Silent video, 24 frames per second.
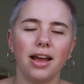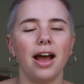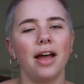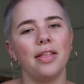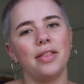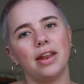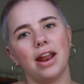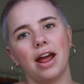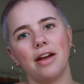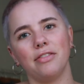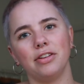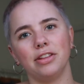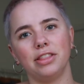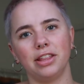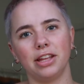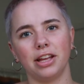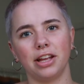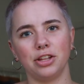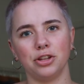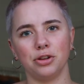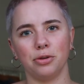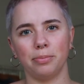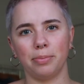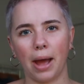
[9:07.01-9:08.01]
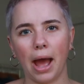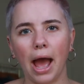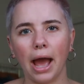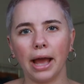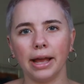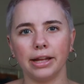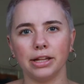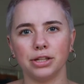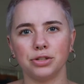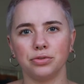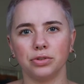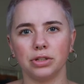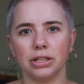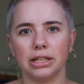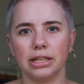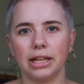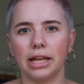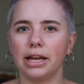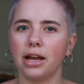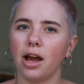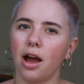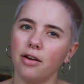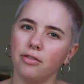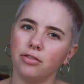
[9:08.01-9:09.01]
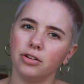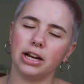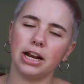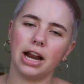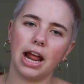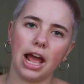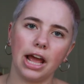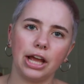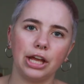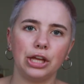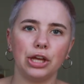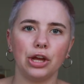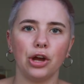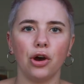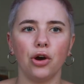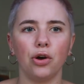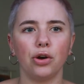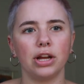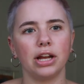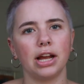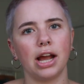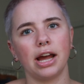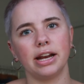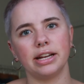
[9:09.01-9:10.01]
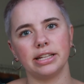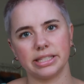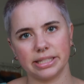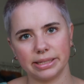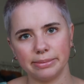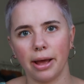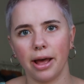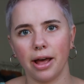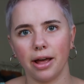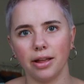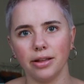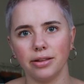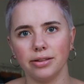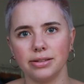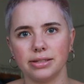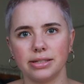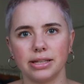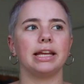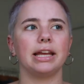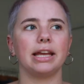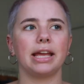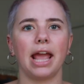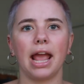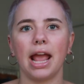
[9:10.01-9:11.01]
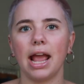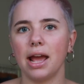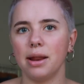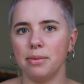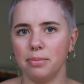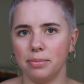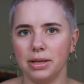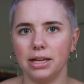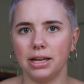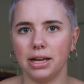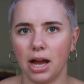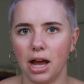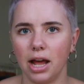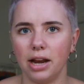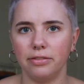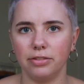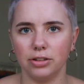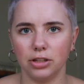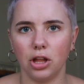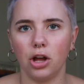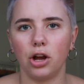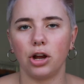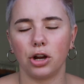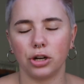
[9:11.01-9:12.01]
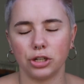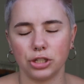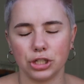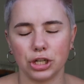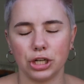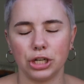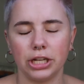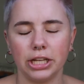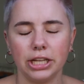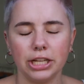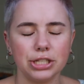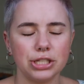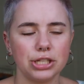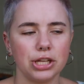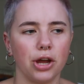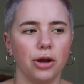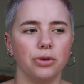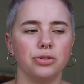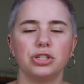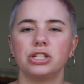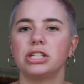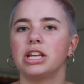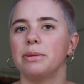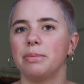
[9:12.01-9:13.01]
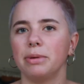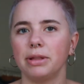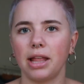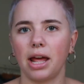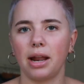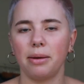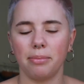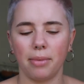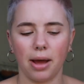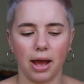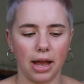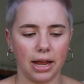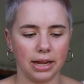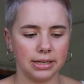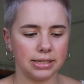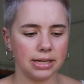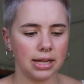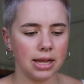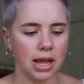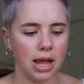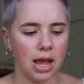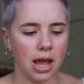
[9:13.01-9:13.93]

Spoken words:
and then everything in your bag gets really like covered in egg yolk and kind of smells, like it can be kind of a long journey. So just keeping that in mind.